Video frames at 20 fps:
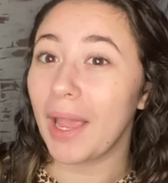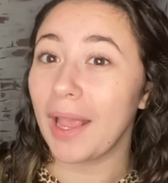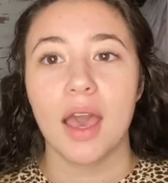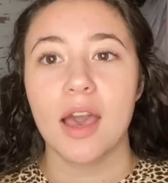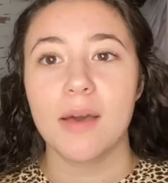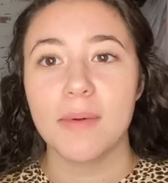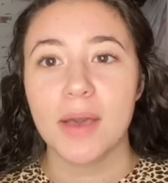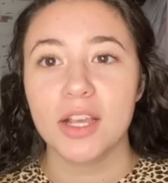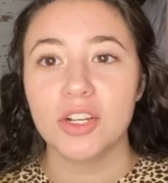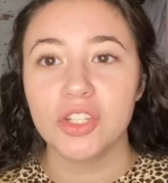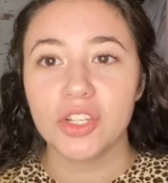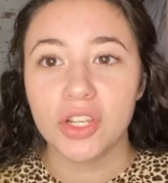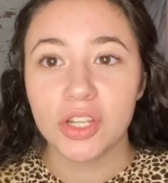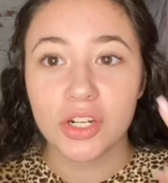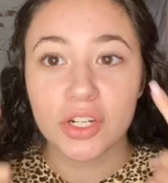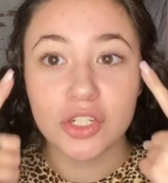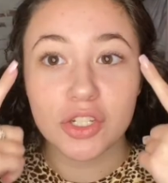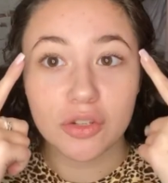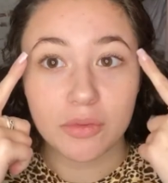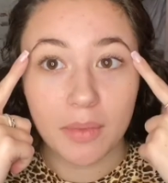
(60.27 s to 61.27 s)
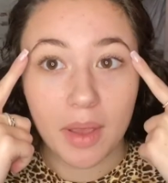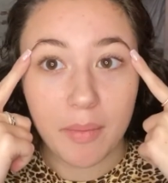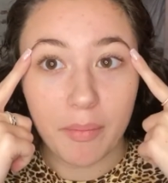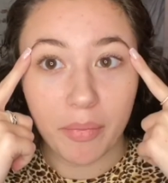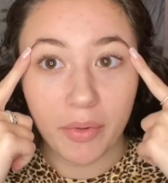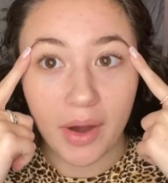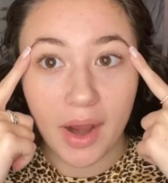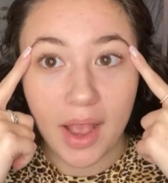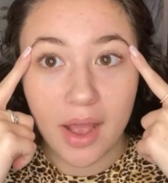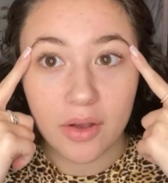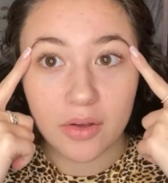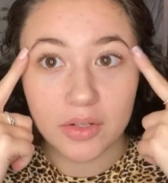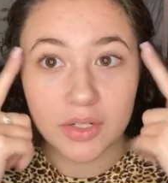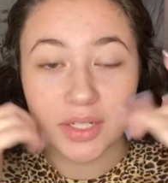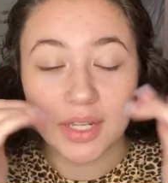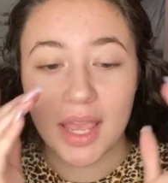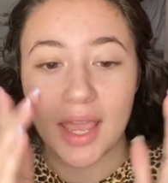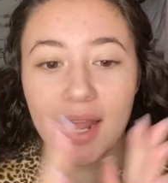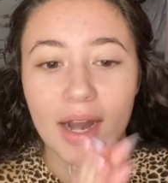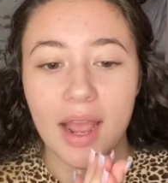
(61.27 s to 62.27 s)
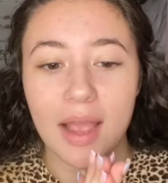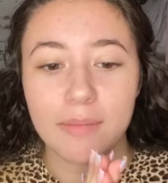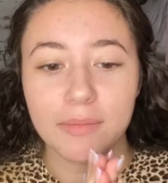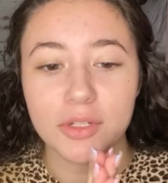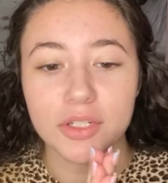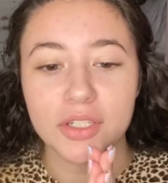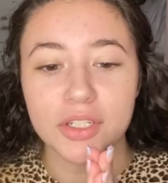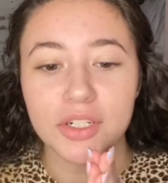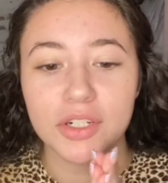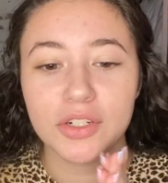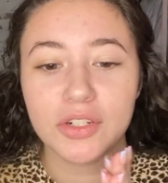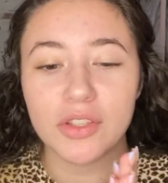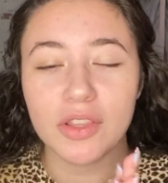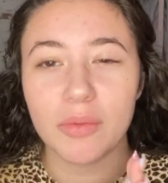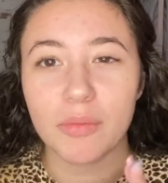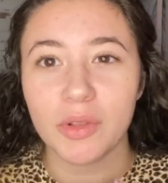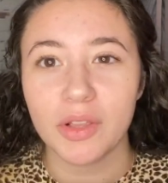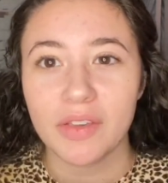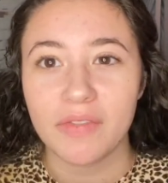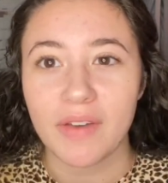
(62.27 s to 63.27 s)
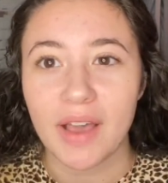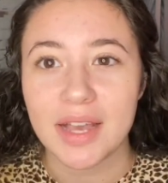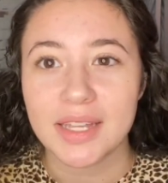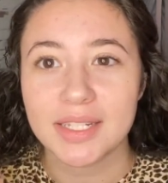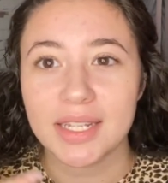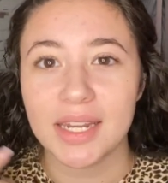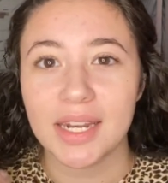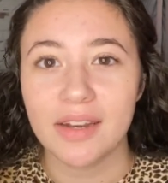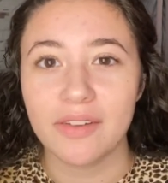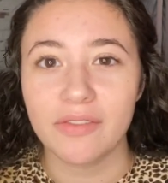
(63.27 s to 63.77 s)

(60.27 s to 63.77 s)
I'm actually gonna do my brows and I'm just gonna do them really fast. I didn't